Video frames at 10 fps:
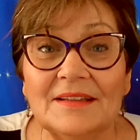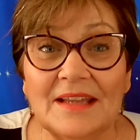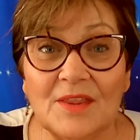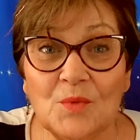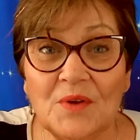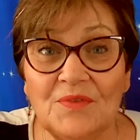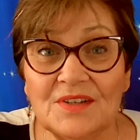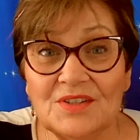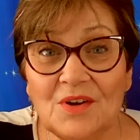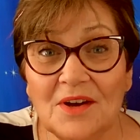now that we
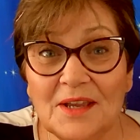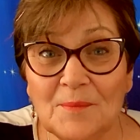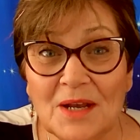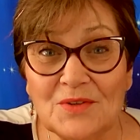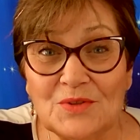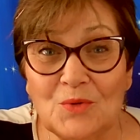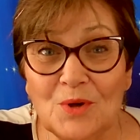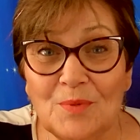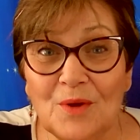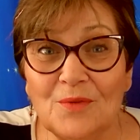finished talking about
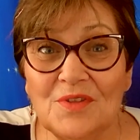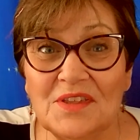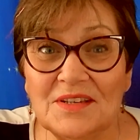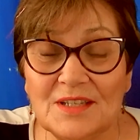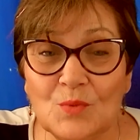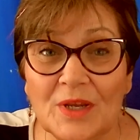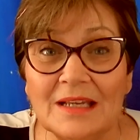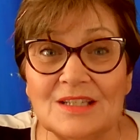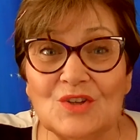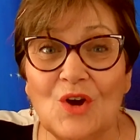Scorpio, this week
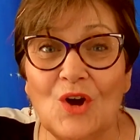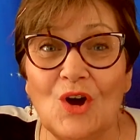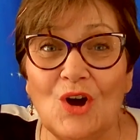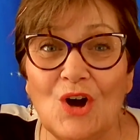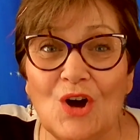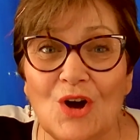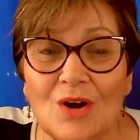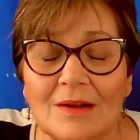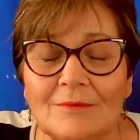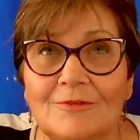it's
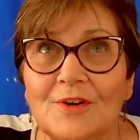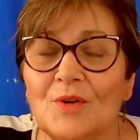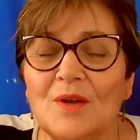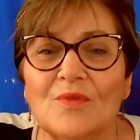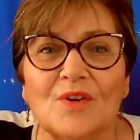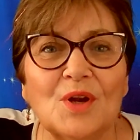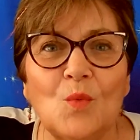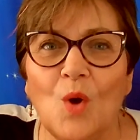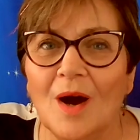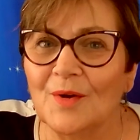all a very, very
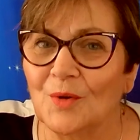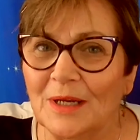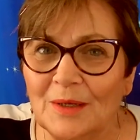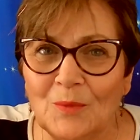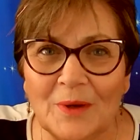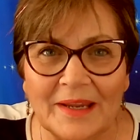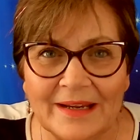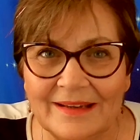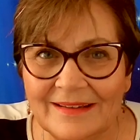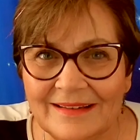watery
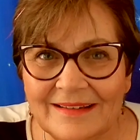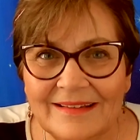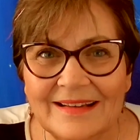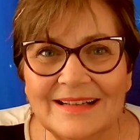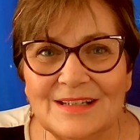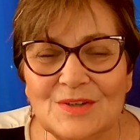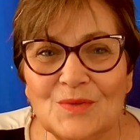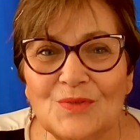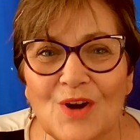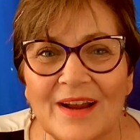week until
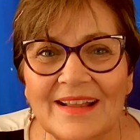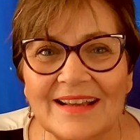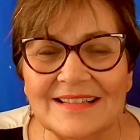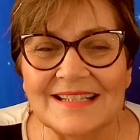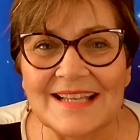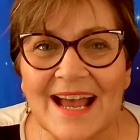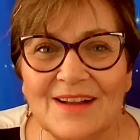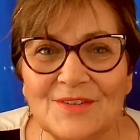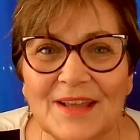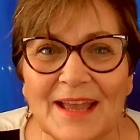Friday and
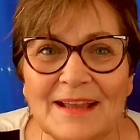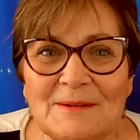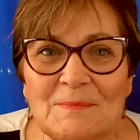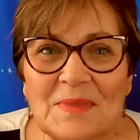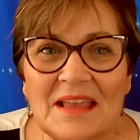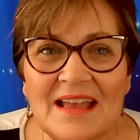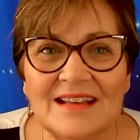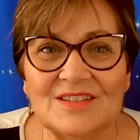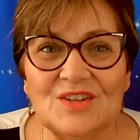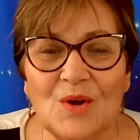Saturday.
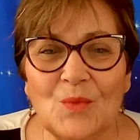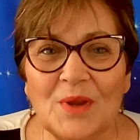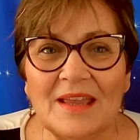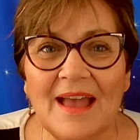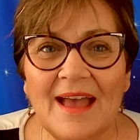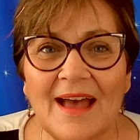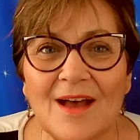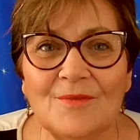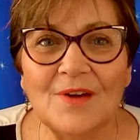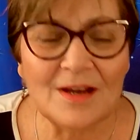So we
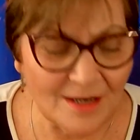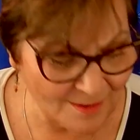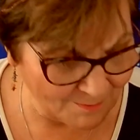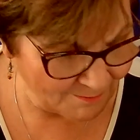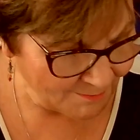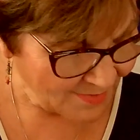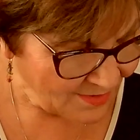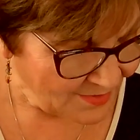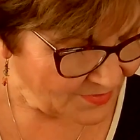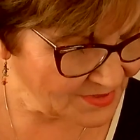have the